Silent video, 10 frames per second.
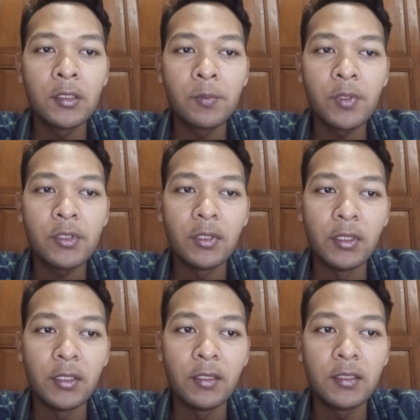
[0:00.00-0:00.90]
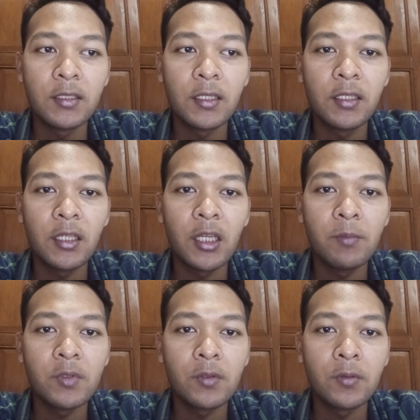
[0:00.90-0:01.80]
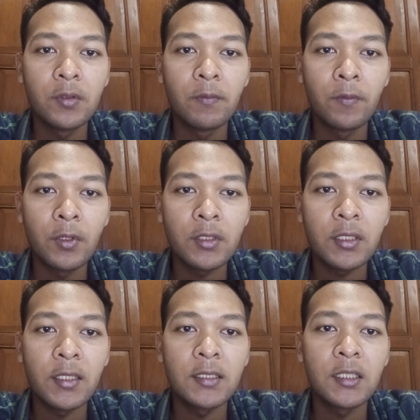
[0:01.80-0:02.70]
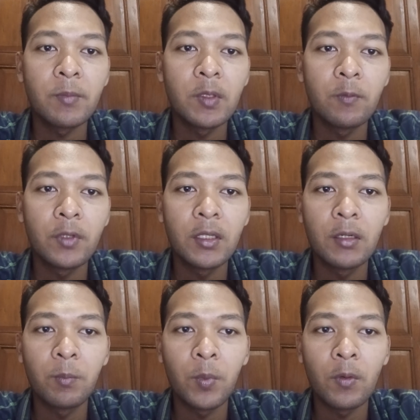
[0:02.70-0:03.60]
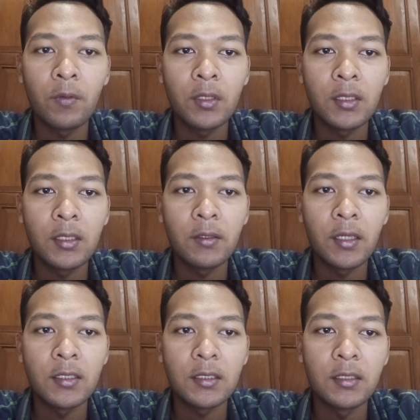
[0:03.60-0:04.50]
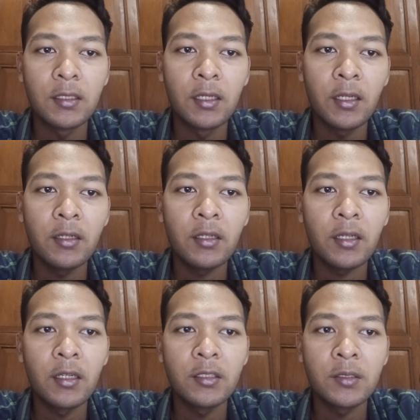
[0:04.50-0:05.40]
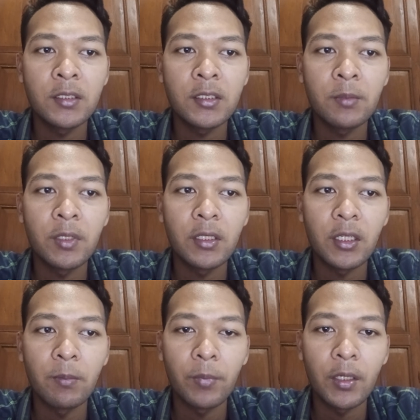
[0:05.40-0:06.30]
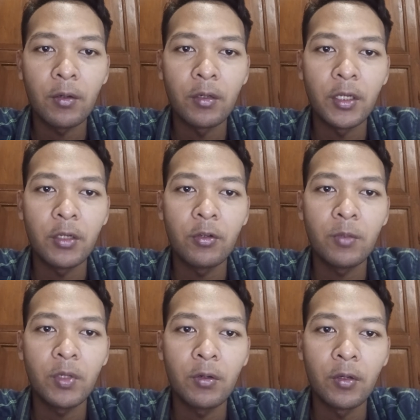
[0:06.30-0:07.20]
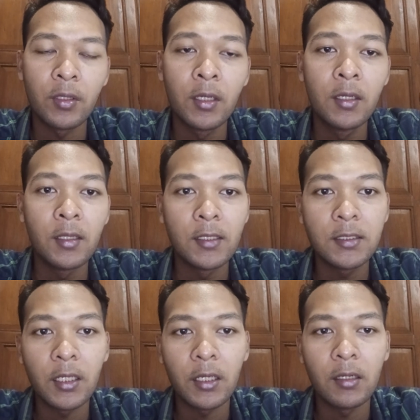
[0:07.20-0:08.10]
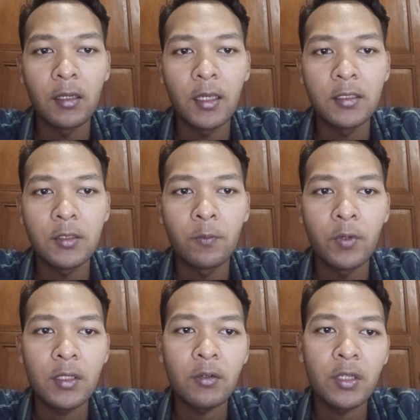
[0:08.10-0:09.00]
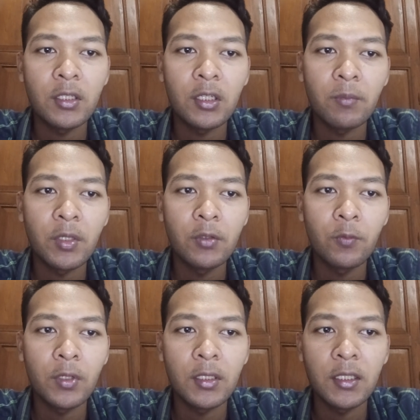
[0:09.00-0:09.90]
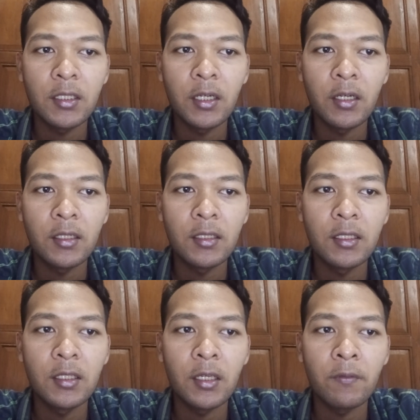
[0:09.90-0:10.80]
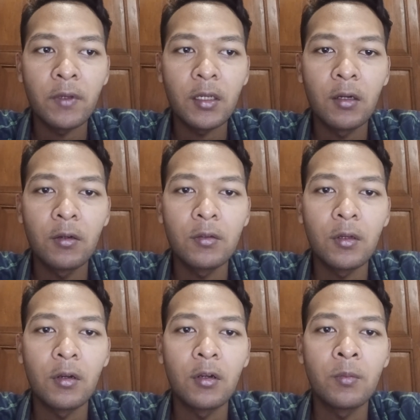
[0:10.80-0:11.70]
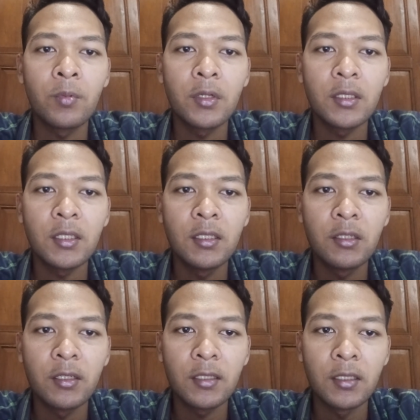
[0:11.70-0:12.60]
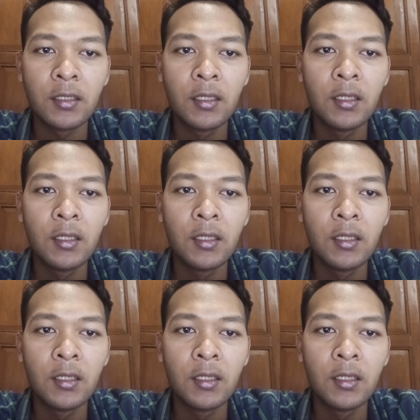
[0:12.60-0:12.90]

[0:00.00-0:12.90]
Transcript: Especially, the study aims to the first examine whether poverty has a direct and systematic impact on economic growth. The second, assess whether income inequality directly affect growth or operate indirectly.